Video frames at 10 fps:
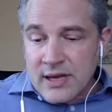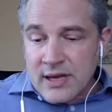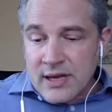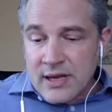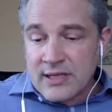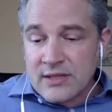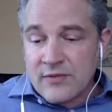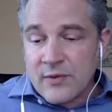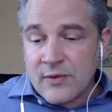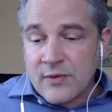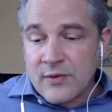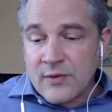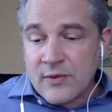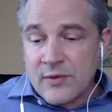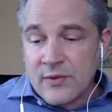December 6th from
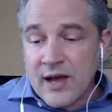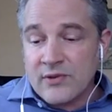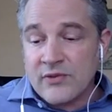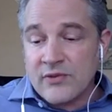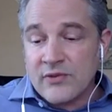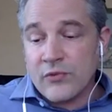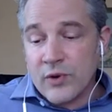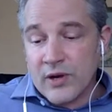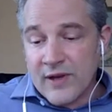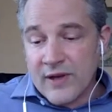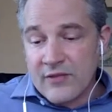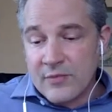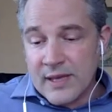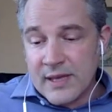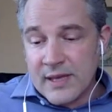3:45 to
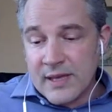4:45